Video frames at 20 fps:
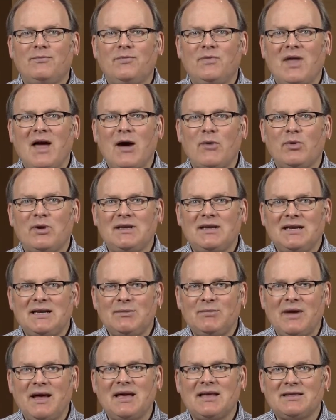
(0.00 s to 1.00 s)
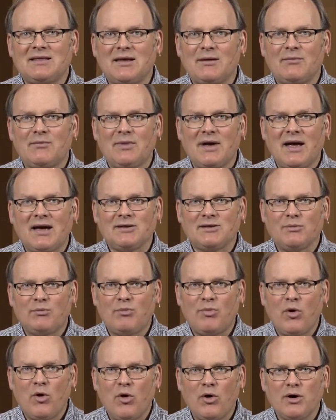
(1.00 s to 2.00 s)
that we need to make them as
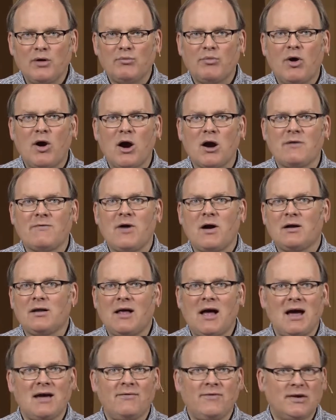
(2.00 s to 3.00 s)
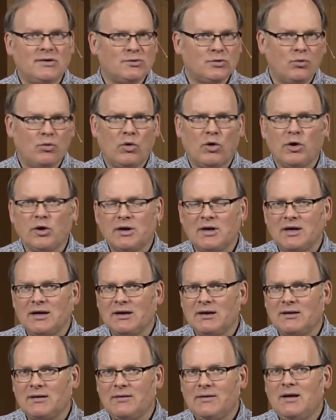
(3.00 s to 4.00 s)
important part of our life as
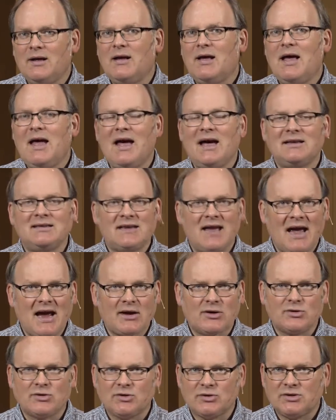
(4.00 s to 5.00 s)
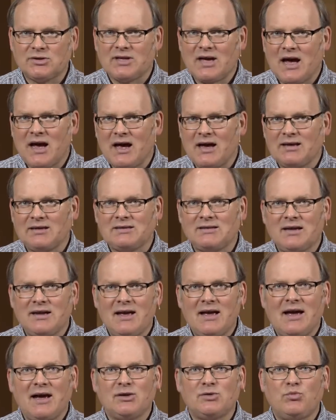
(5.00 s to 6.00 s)
working, as exercise,
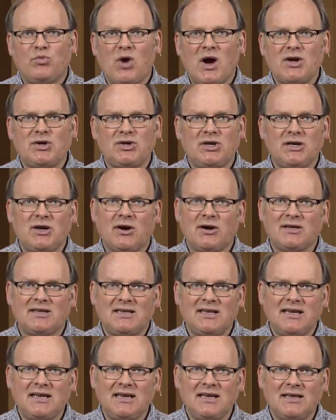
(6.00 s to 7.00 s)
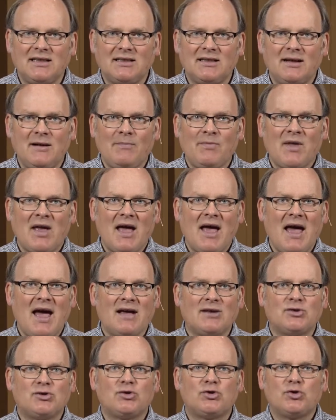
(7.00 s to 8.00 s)
as brushing our teeth,
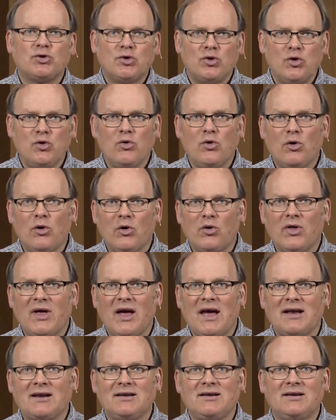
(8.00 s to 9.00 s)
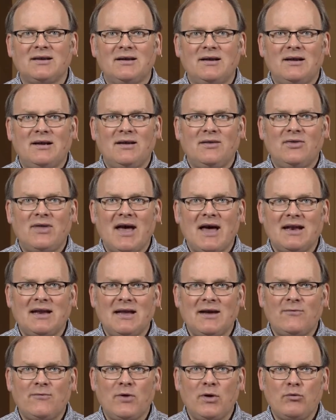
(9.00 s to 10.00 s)
as school, that
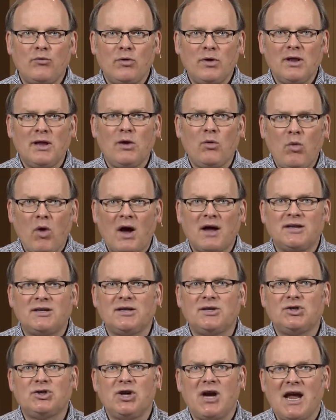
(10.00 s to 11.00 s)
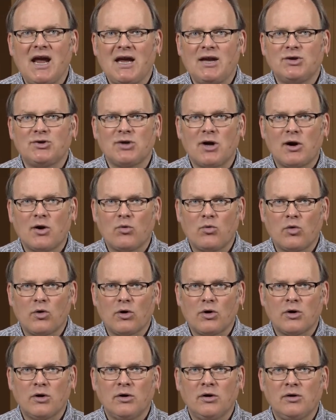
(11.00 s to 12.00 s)
if we really want to change our
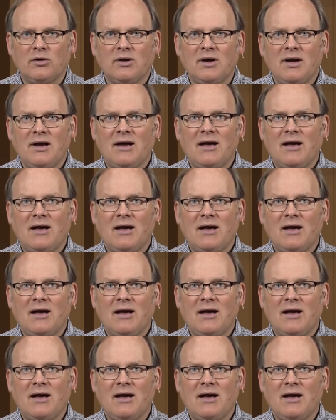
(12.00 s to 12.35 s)
world,